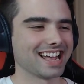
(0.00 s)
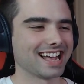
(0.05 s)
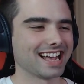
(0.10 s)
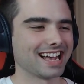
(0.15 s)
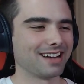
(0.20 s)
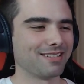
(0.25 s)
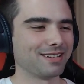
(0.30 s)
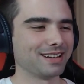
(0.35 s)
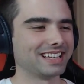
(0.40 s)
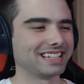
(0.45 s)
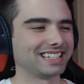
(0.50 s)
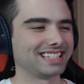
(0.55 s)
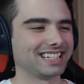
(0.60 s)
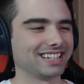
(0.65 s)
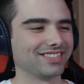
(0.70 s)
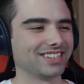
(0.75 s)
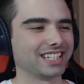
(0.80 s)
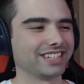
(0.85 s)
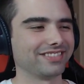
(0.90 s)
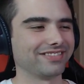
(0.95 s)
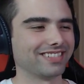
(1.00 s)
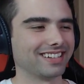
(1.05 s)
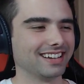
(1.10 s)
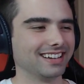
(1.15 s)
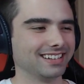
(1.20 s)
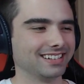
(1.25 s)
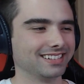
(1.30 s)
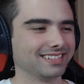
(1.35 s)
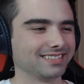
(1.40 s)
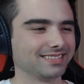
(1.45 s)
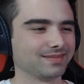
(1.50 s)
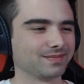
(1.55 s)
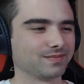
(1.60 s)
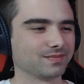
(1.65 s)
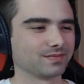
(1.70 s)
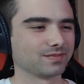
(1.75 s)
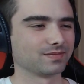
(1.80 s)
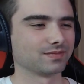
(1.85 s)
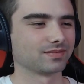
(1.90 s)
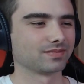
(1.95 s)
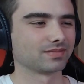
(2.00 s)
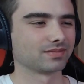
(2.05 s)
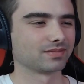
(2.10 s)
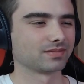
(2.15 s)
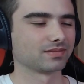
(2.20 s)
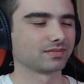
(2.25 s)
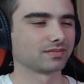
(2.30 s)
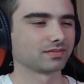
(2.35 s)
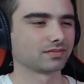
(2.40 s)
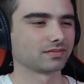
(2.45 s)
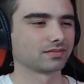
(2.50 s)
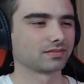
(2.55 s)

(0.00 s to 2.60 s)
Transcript: I want to see this fight. We're not alone.